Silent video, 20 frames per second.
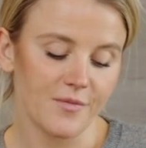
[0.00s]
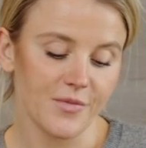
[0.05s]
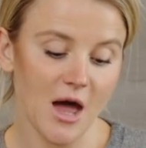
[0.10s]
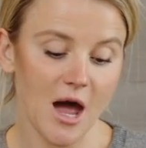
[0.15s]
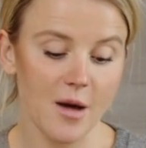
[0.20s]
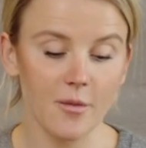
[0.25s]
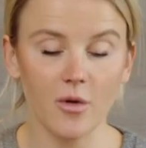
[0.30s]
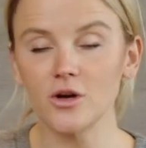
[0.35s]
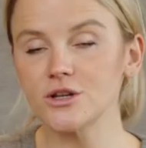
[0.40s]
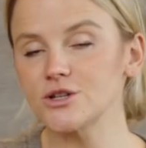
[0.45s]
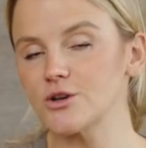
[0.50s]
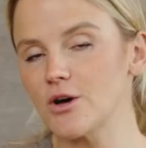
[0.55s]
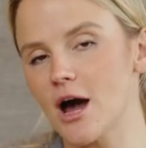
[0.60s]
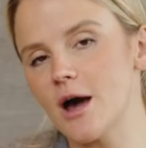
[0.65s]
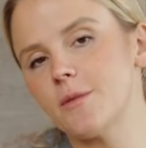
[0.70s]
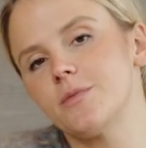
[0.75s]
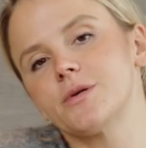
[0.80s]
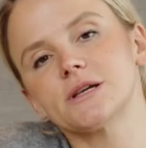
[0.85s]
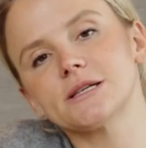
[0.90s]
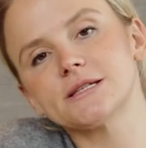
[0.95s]
I'm also
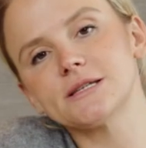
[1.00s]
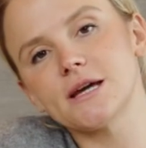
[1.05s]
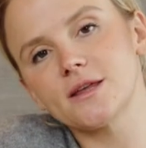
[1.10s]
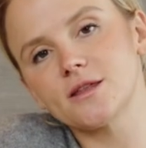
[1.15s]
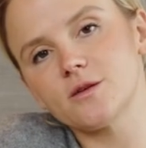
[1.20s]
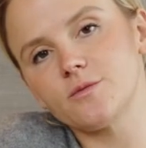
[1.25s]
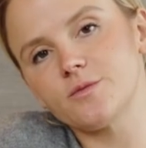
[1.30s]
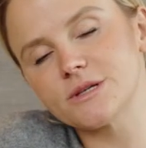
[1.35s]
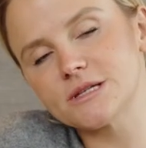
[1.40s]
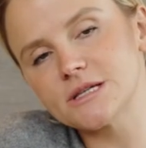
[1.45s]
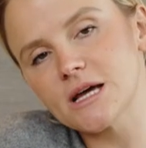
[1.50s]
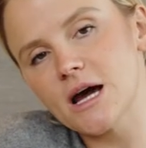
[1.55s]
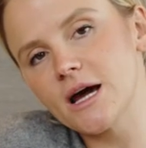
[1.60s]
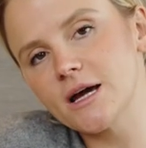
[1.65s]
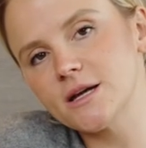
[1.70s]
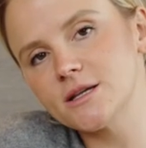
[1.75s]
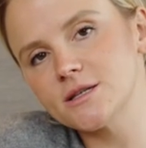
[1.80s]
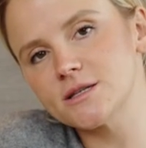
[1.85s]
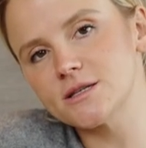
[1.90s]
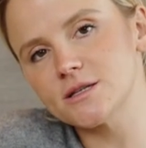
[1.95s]
happy to say that
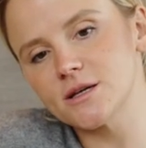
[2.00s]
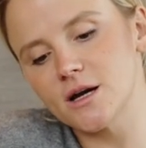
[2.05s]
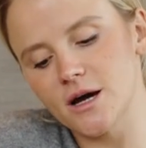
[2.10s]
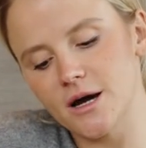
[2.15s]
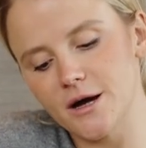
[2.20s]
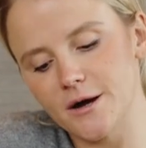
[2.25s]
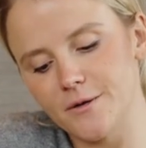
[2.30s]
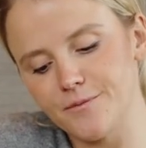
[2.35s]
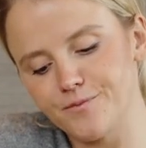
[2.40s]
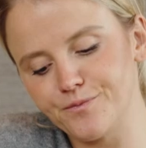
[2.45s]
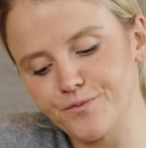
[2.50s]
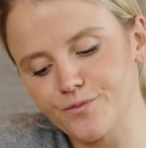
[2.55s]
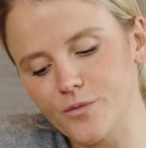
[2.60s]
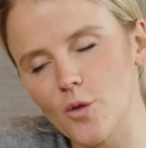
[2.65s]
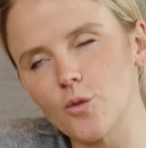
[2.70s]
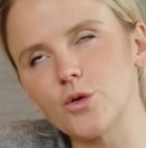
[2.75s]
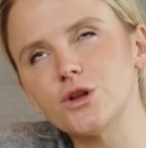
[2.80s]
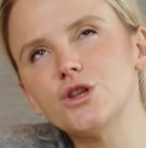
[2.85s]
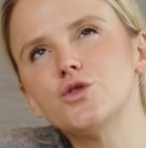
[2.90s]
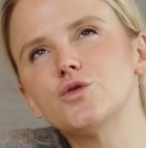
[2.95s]
besides,
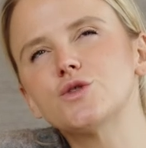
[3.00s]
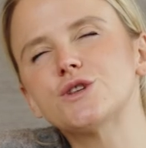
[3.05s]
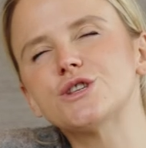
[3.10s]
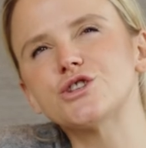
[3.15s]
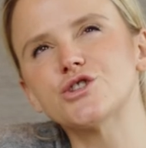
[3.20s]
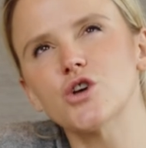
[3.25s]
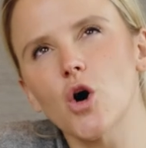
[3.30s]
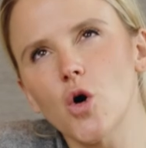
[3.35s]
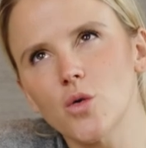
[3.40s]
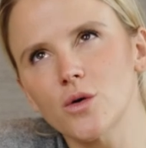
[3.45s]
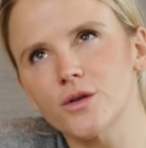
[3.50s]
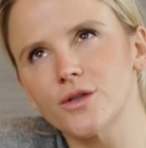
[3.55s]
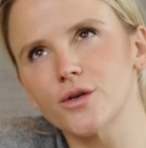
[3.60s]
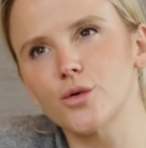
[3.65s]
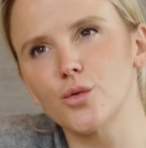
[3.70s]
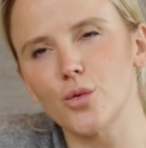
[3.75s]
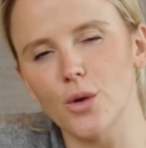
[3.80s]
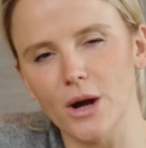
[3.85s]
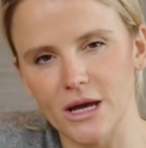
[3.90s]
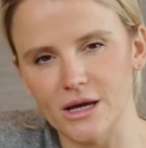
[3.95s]
when you soak the
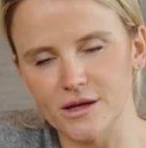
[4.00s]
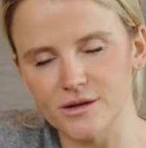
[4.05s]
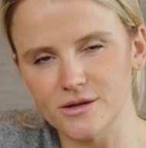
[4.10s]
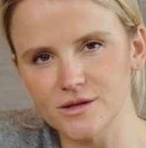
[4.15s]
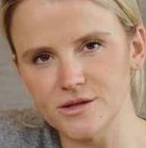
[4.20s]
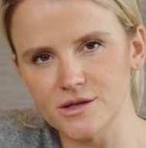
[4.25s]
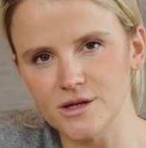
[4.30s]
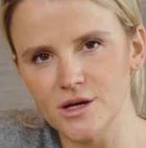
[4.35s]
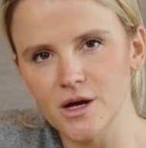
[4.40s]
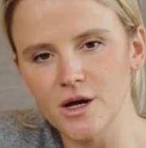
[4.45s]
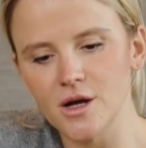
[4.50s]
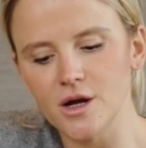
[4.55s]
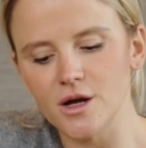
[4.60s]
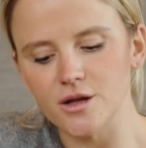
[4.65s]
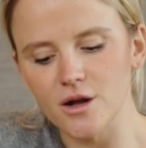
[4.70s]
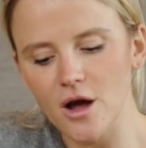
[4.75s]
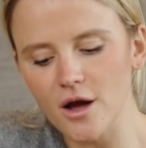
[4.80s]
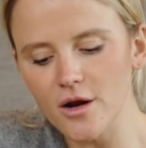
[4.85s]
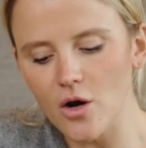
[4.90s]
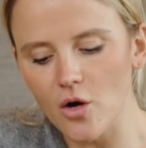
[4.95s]
grains,
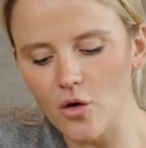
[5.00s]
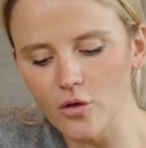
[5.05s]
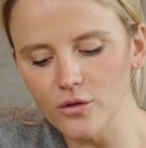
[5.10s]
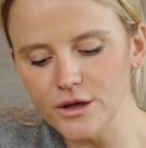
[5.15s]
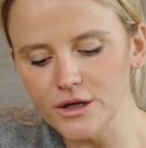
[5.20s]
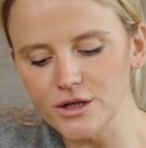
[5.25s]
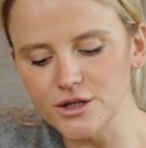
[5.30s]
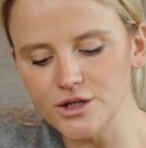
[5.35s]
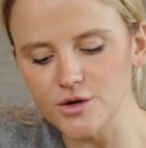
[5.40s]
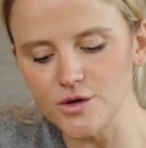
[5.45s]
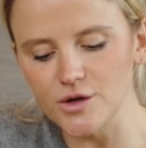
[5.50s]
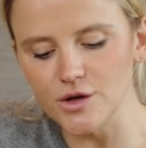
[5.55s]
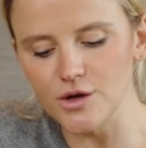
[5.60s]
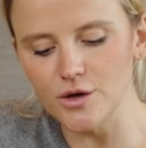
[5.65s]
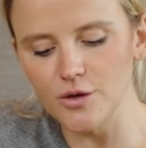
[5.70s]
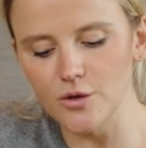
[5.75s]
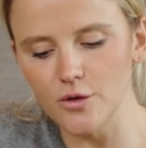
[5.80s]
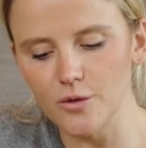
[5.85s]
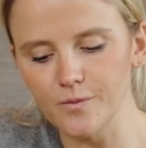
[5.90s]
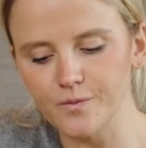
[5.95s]
not only do
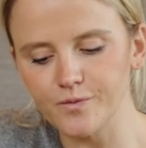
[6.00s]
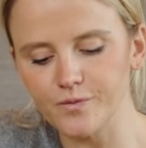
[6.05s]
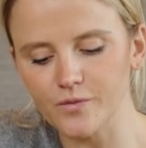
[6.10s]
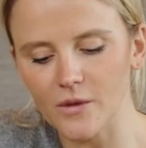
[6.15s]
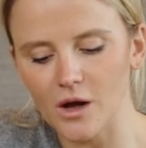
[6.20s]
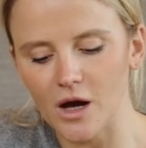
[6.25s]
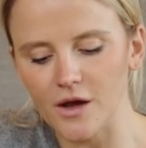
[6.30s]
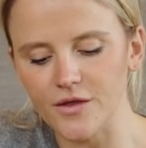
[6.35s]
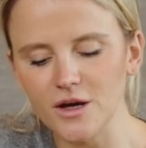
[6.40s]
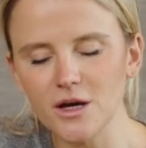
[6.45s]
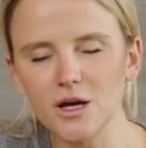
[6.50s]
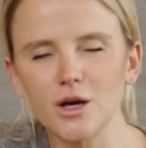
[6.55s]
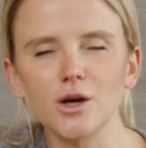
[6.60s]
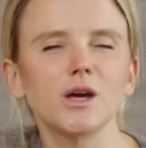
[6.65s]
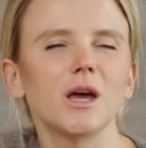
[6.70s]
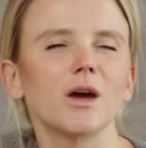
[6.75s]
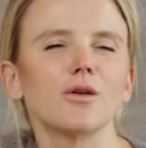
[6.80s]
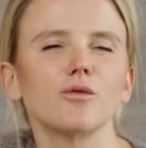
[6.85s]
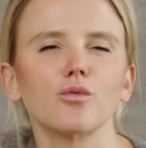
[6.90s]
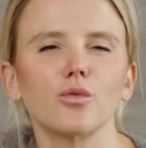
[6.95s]
you, I think you
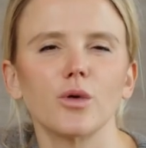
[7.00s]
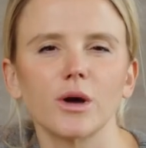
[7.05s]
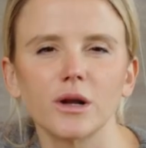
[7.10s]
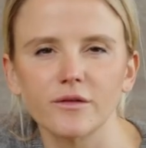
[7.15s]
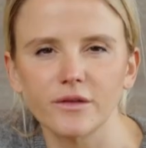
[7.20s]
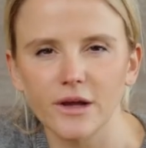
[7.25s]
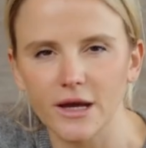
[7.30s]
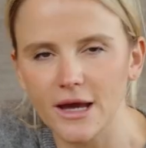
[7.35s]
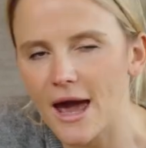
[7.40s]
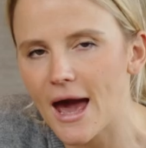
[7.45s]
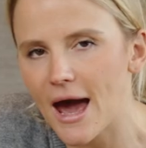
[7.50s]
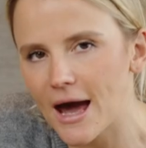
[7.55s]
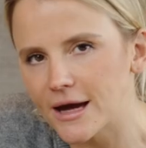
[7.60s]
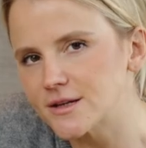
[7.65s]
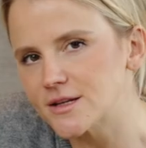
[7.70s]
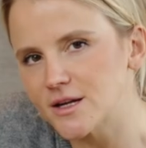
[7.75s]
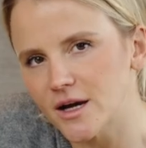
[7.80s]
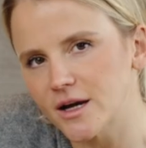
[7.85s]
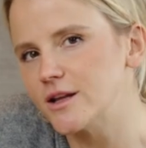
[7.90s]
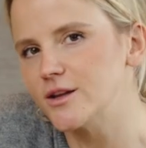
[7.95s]
get rid of like
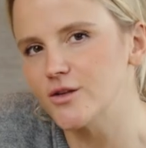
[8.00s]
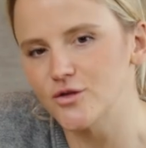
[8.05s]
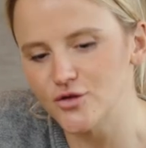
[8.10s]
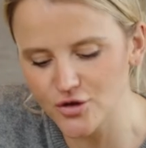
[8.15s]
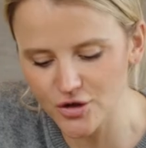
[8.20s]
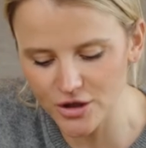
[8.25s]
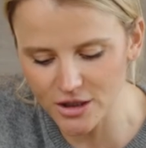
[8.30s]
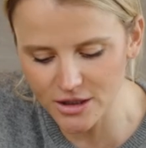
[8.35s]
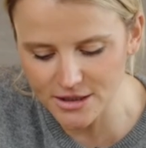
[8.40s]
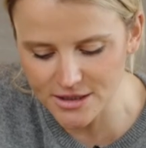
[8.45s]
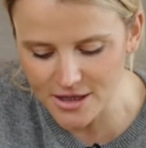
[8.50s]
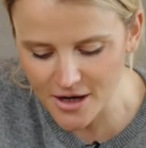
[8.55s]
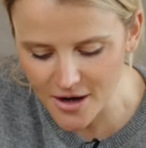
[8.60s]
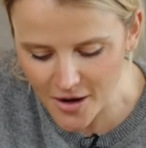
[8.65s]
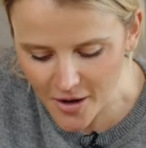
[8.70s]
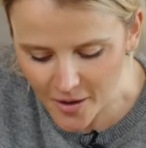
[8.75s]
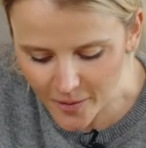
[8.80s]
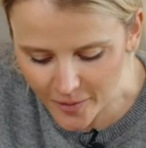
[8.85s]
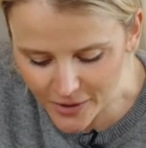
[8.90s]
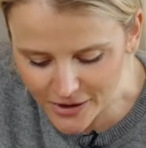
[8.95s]
anti-nutrients,
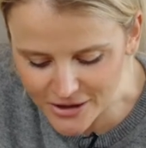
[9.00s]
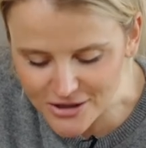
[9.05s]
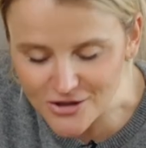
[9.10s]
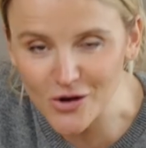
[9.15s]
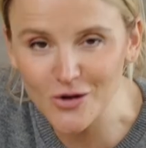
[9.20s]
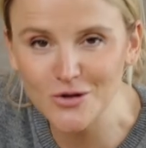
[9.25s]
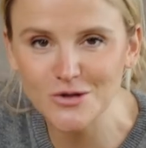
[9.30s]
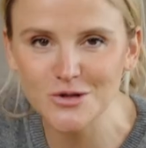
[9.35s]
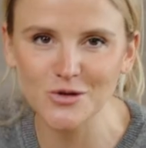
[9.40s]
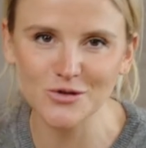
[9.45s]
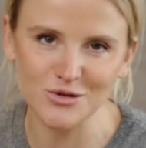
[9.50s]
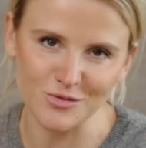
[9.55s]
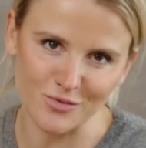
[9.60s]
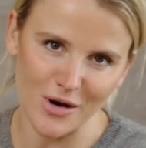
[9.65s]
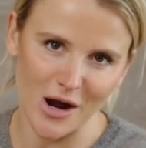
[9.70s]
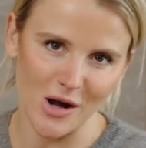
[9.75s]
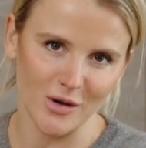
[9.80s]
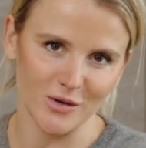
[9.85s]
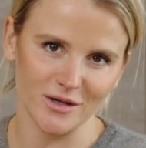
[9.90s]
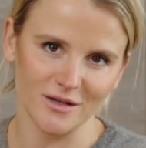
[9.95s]
but it's also
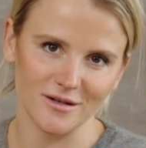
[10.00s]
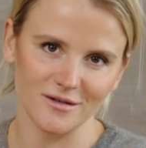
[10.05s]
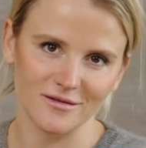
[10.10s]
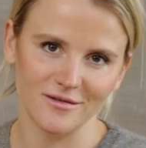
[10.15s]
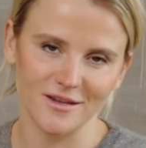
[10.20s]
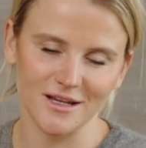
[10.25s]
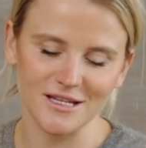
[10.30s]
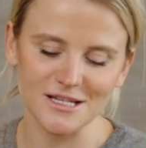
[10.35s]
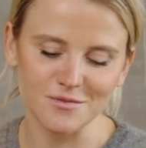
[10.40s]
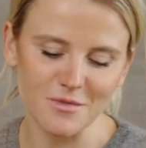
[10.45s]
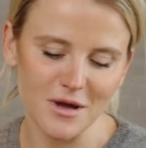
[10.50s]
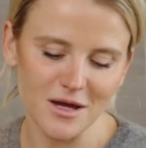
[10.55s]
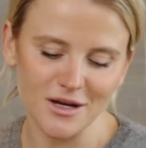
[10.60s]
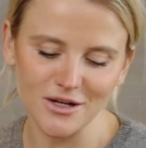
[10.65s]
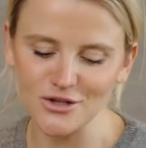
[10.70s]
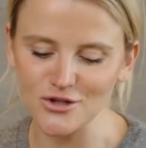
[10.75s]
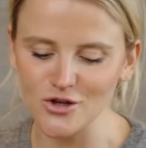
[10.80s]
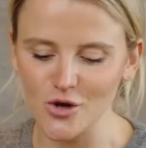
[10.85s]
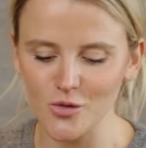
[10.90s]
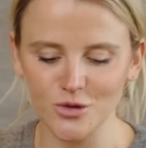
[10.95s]
sprouted. That's made it
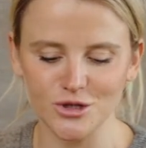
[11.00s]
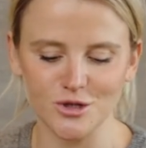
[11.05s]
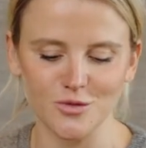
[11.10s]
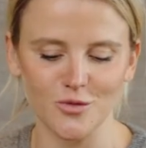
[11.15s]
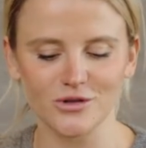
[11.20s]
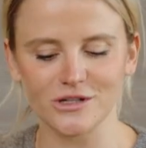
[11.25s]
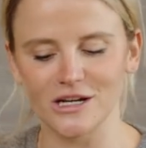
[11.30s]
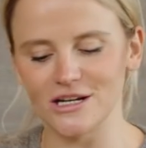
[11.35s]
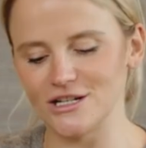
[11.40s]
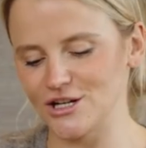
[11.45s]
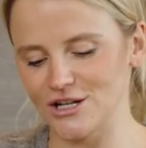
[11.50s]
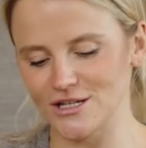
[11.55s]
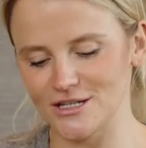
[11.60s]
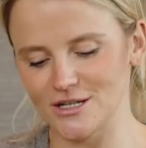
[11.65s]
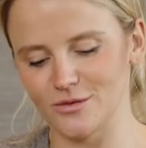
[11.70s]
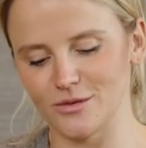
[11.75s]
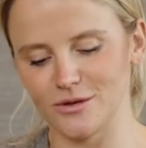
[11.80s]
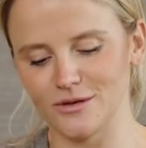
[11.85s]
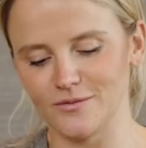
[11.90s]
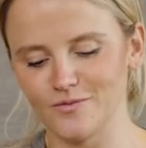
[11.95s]
so much more
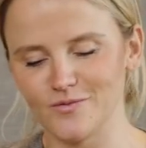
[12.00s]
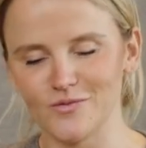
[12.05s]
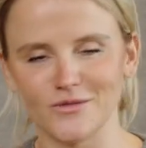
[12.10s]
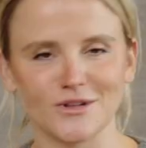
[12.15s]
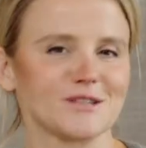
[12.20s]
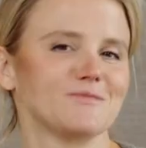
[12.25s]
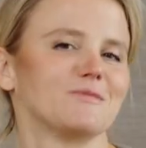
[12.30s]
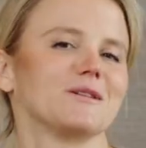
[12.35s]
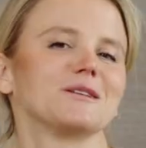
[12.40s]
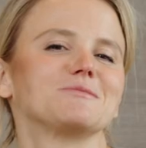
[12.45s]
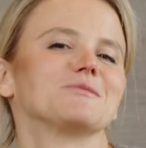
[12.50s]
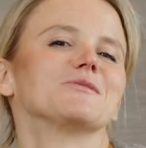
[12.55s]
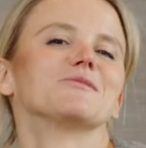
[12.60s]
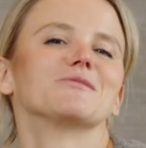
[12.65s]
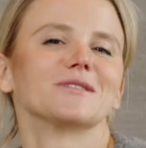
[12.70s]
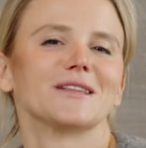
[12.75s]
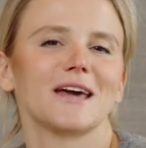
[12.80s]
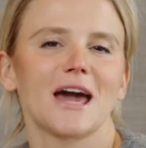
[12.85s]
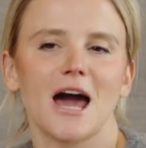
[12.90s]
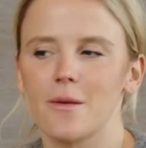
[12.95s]
digestible. This makes me
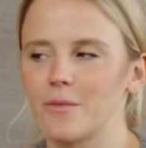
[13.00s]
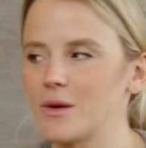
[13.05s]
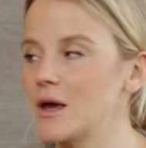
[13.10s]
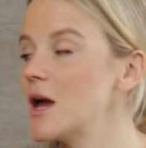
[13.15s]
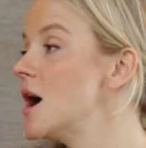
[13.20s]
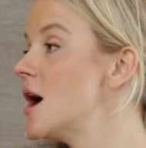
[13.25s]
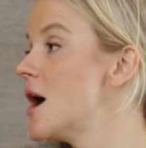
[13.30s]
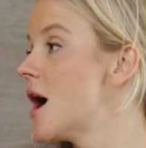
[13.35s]
really happy.